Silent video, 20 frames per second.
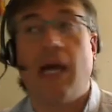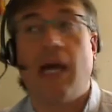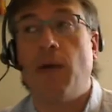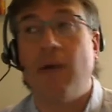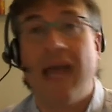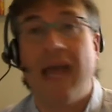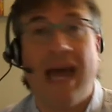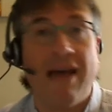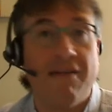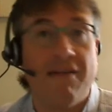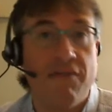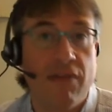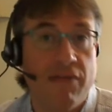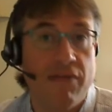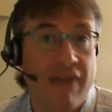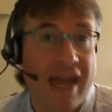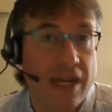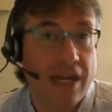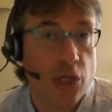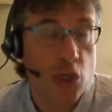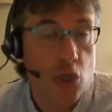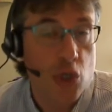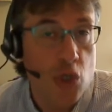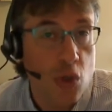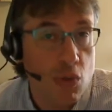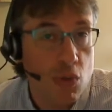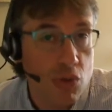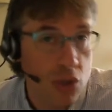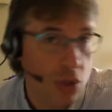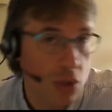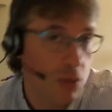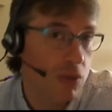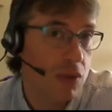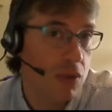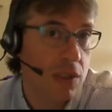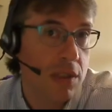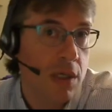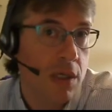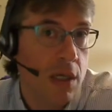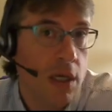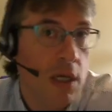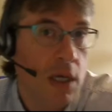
Now we've had no news